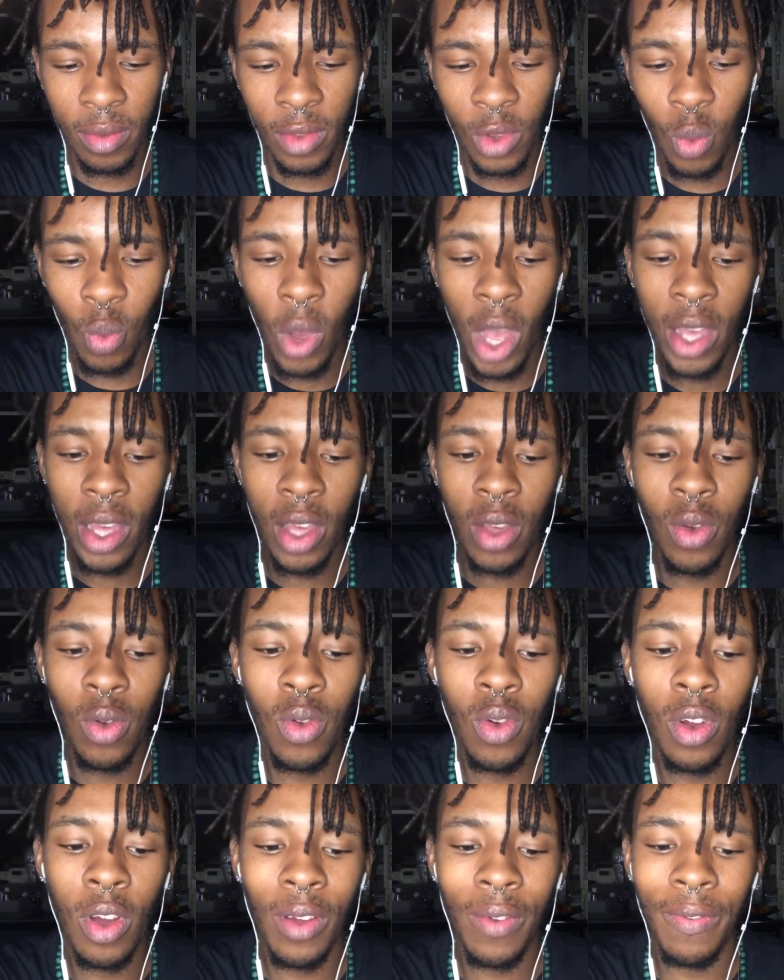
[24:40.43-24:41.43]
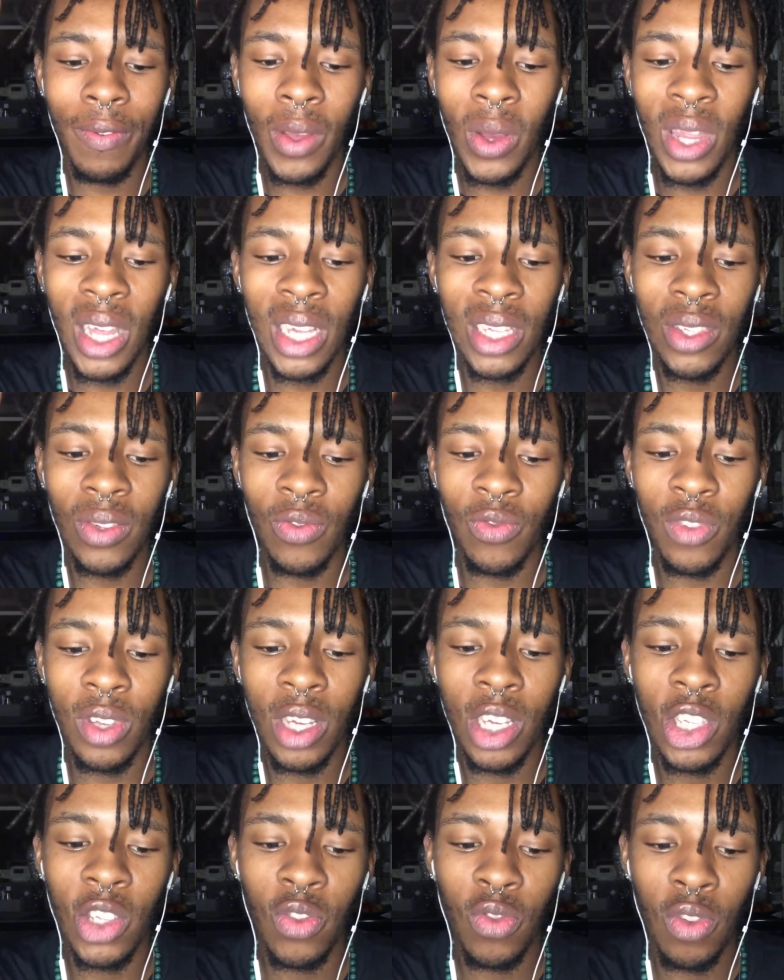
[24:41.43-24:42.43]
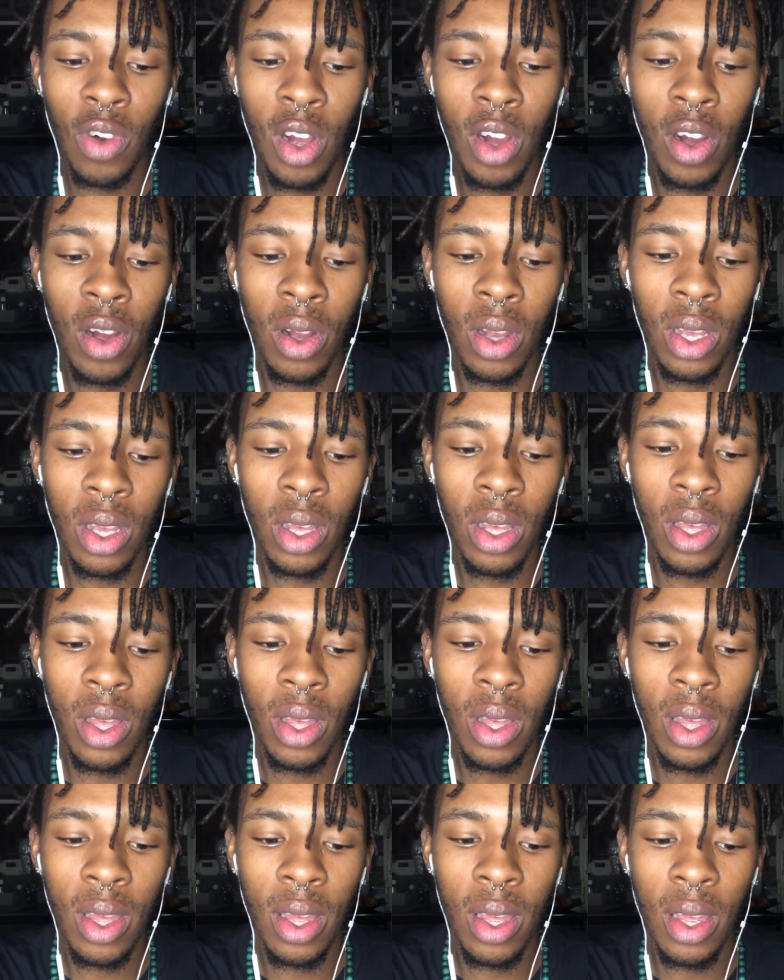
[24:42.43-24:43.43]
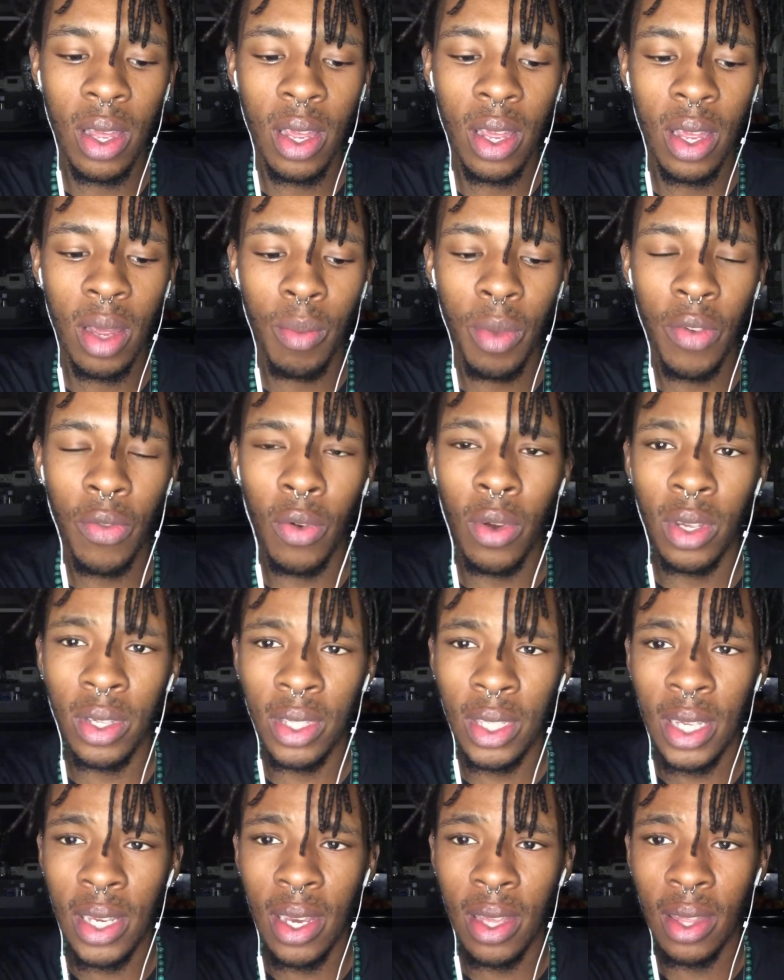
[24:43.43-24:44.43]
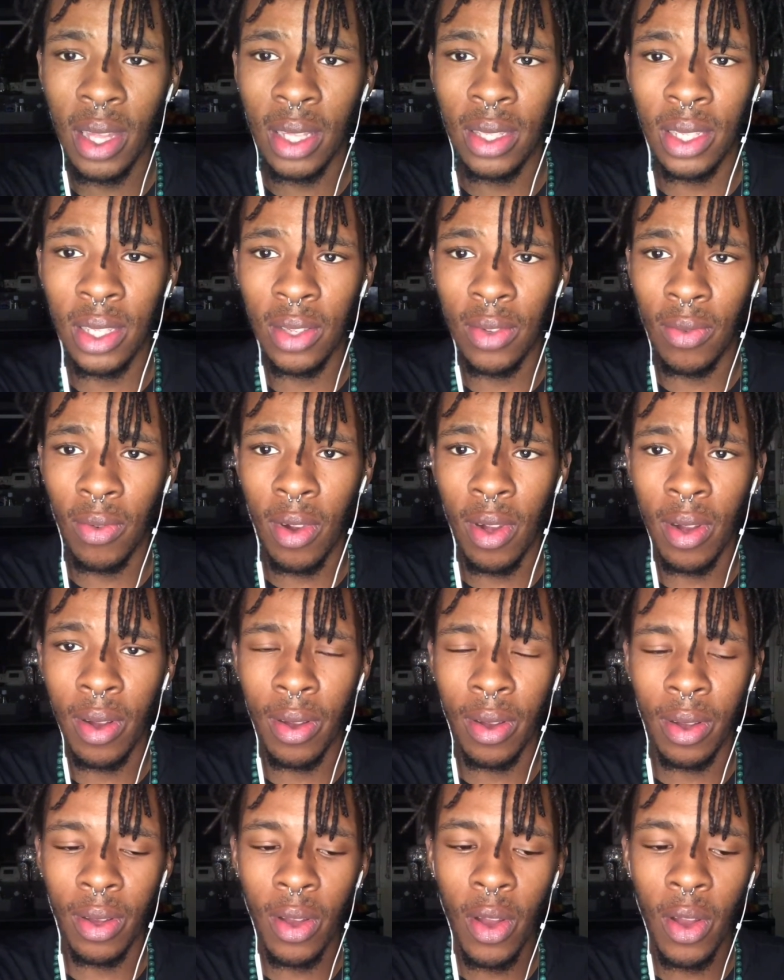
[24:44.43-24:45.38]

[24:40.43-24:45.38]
Why can you not feel that something is wrong before seeing that it's wrong?